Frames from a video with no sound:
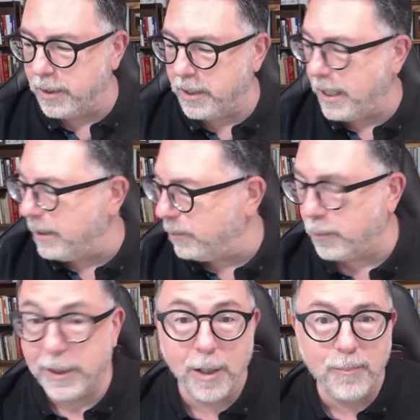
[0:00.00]
And again,
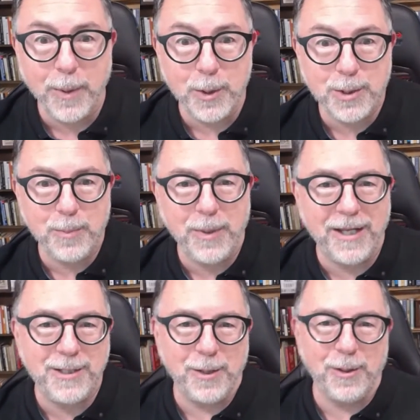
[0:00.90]
we love Post-it
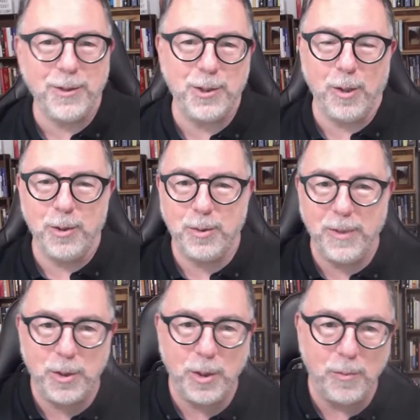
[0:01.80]
pads here on the show, so
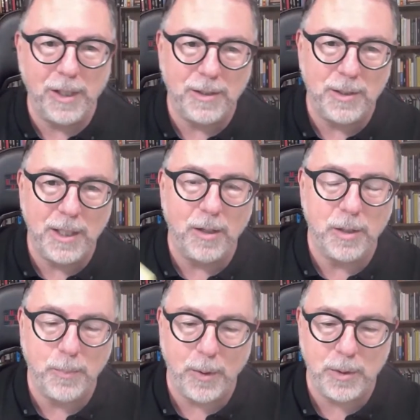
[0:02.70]
make sure you write this down on
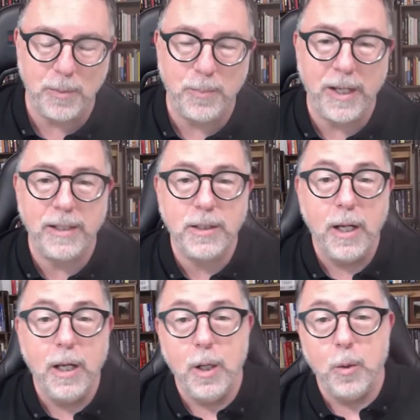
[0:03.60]
your Post-it pads.
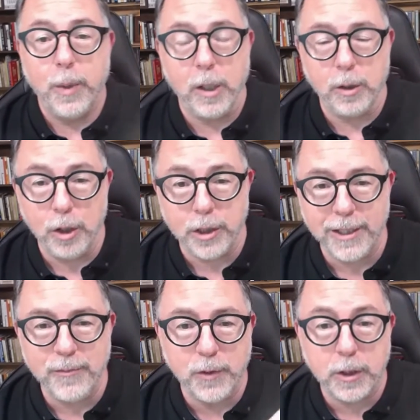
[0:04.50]
We are
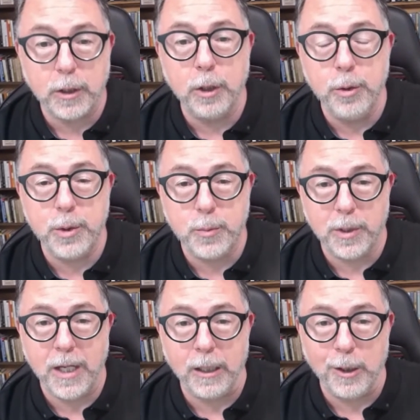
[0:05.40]
looking for clues. We're
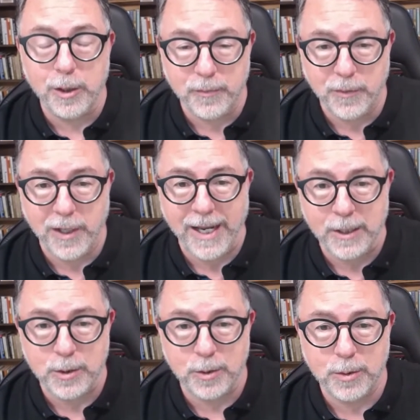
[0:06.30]
not looking for
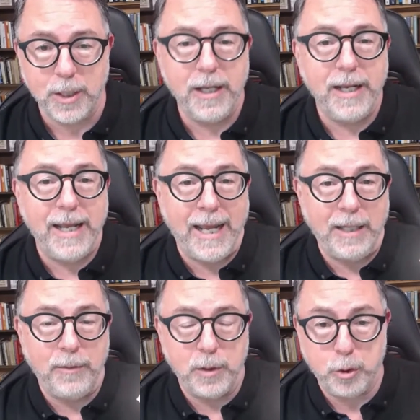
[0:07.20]
answers.
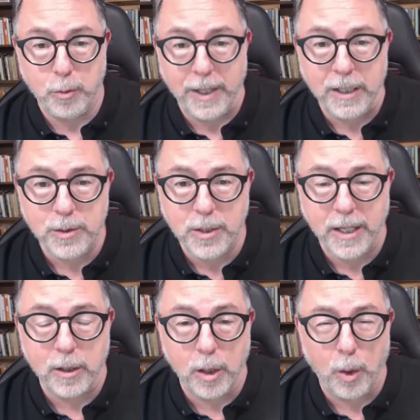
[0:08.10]
And the traders
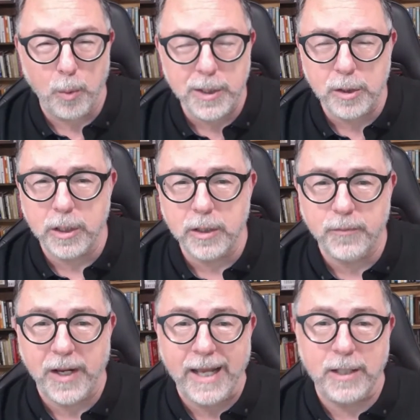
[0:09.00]
that are always looking
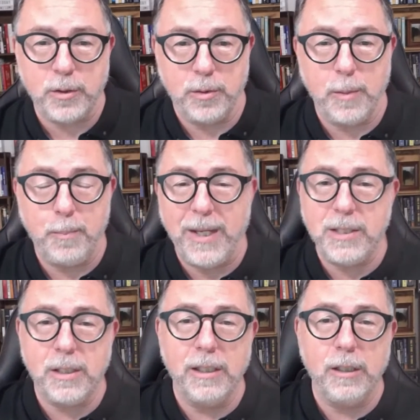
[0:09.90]
for answers, they're
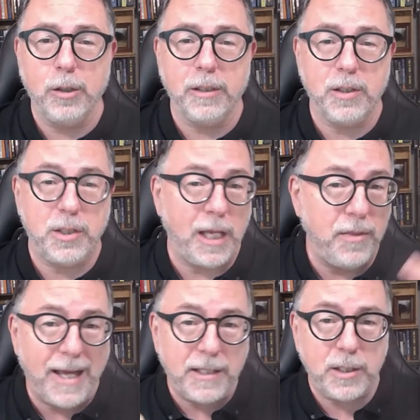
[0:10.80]
basically looking to say,
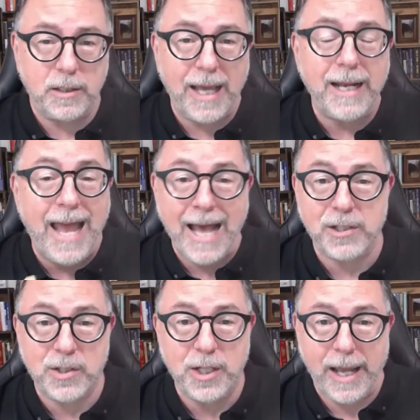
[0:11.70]
that's that
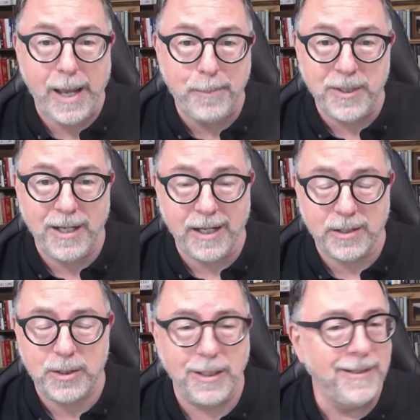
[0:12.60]
has to happen
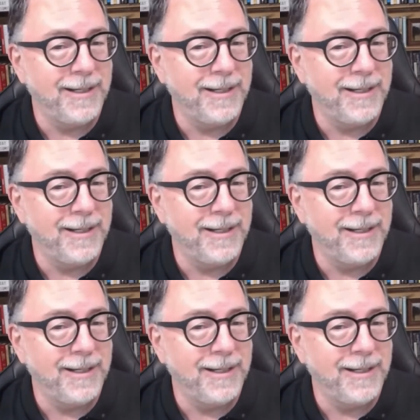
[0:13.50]
next.